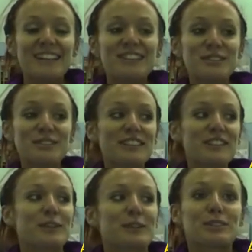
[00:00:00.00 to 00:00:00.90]
Yeah, it's always
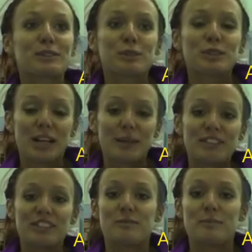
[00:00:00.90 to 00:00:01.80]
difficult to come to
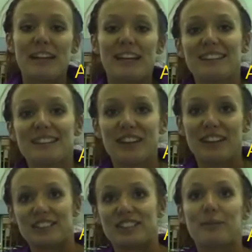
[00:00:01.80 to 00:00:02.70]
championships being the
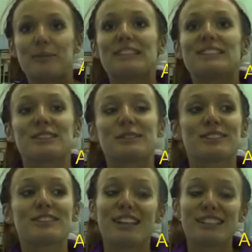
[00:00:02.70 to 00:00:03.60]
defending champions. It's
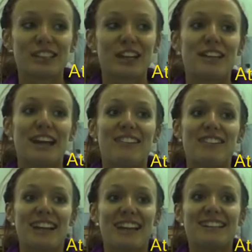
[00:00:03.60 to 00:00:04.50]
always nice to go there
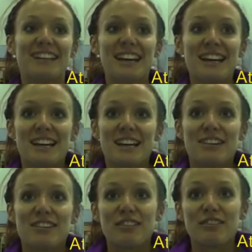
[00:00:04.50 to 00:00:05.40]
and then
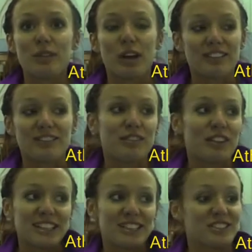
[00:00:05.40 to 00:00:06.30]

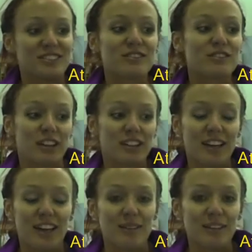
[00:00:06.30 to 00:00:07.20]

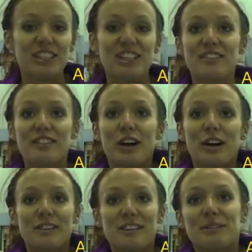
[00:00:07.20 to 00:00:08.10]
achieve the
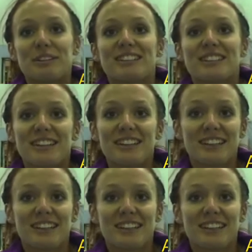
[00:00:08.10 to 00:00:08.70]
goal that you want to do.